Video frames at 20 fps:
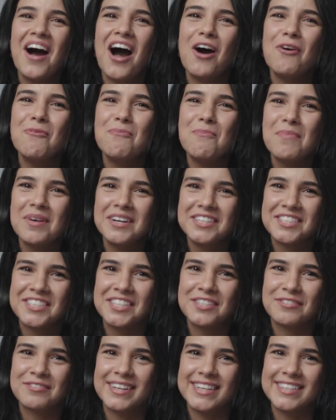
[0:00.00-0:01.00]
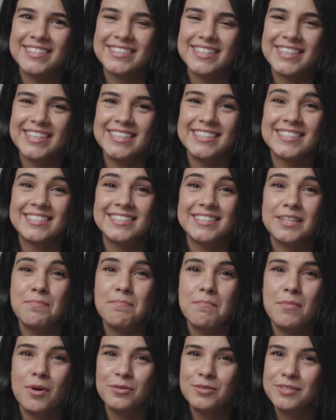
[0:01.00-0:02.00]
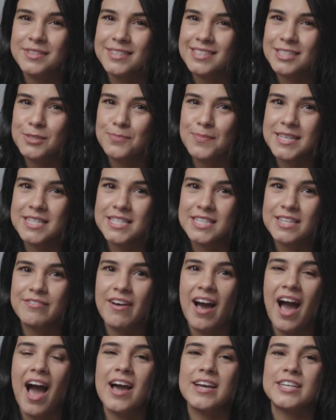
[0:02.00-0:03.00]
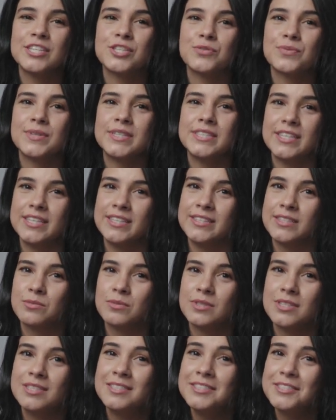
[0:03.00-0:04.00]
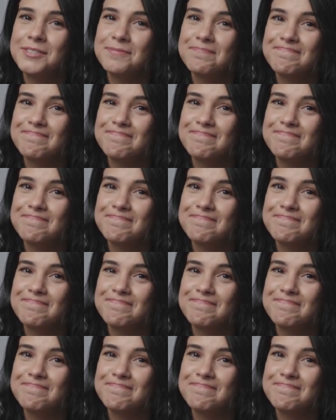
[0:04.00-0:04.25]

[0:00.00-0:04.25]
how much the rent is in the most expensive high street in the world?